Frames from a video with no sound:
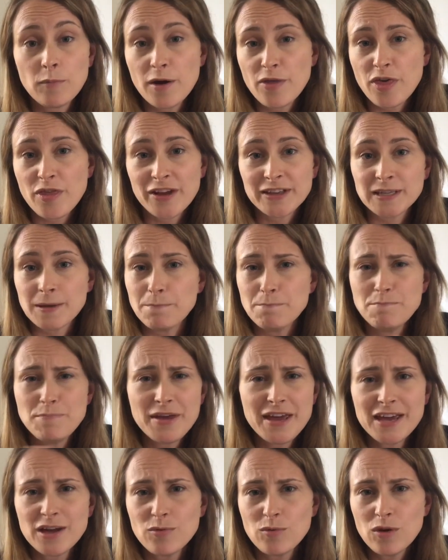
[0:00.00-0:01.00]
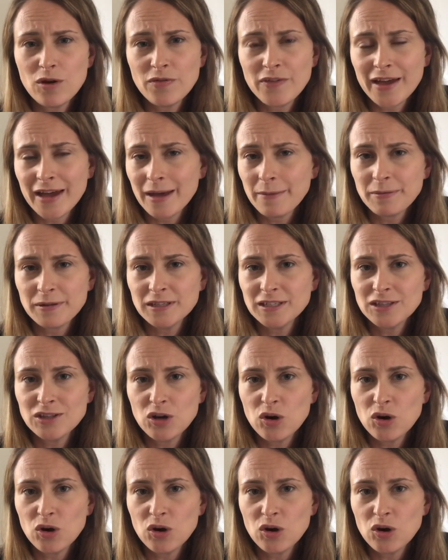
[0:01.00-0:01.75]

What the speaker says: whether that's a big one that happens in